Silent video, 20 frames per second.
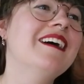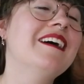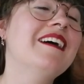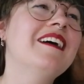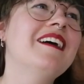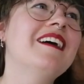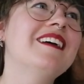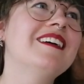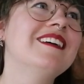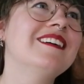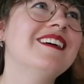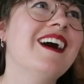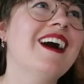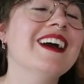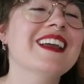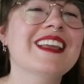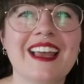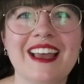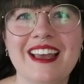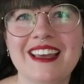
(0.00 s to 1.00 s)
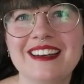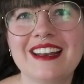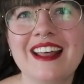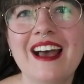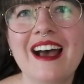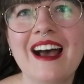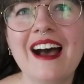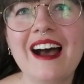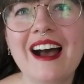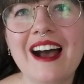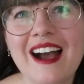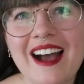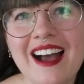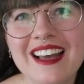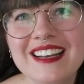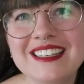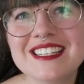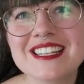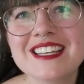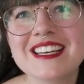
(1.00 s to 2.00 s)
Ugh, again,
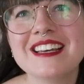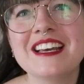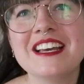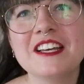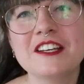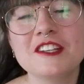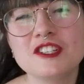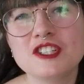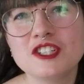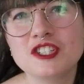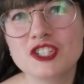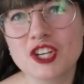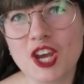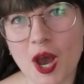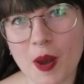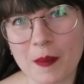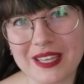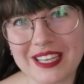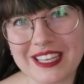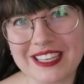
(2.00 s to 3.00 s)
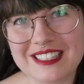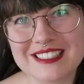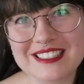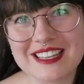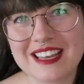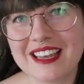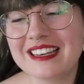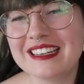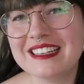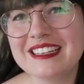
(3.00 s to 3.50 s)
hot dummies.